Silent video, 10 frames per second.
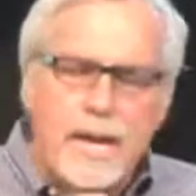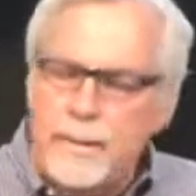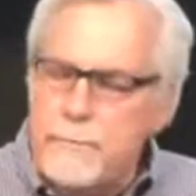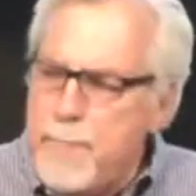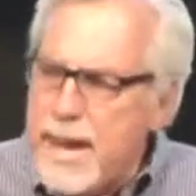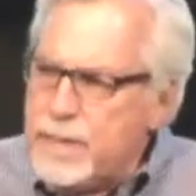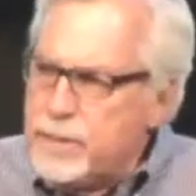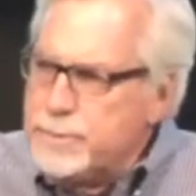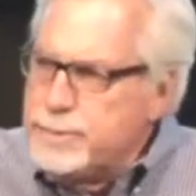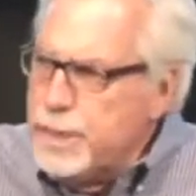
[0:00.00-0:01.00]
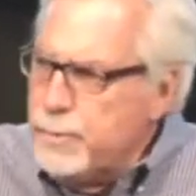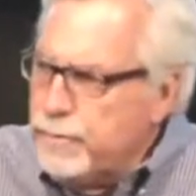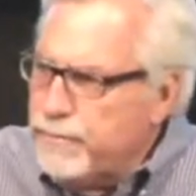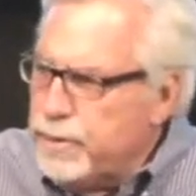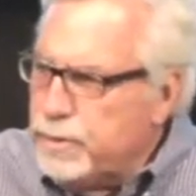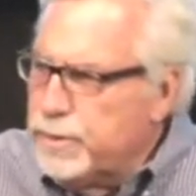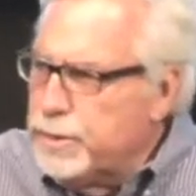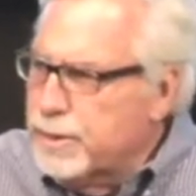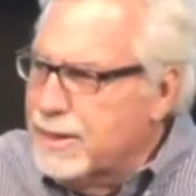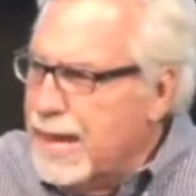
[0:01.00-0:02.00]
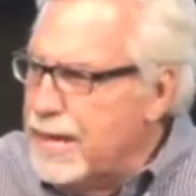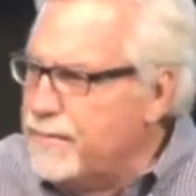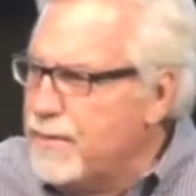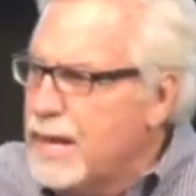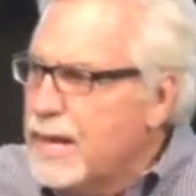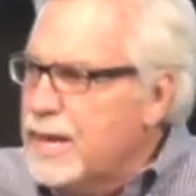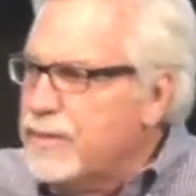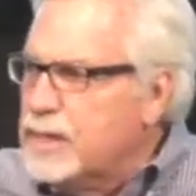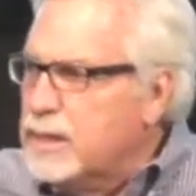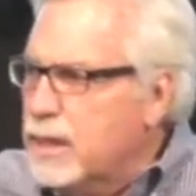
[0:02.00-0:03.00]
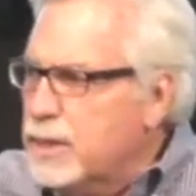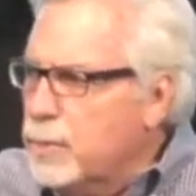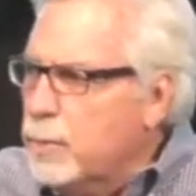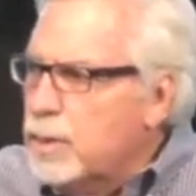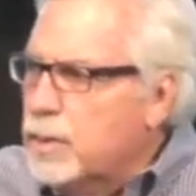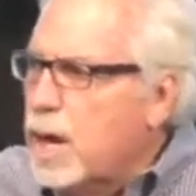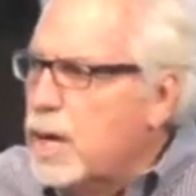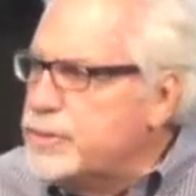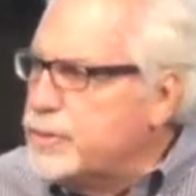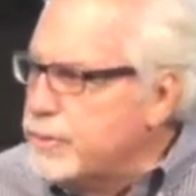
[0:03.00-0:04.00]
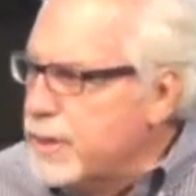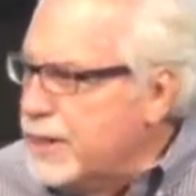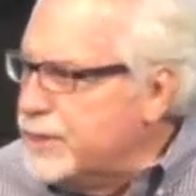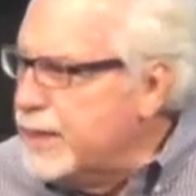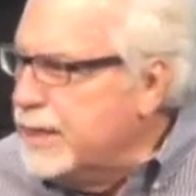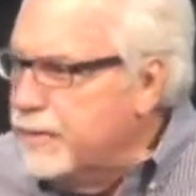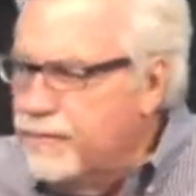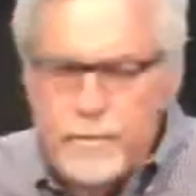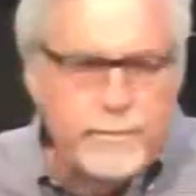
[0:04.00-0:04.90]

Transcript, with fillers: and bankruptcy will fill your life, and the clutter will cause you not to hear from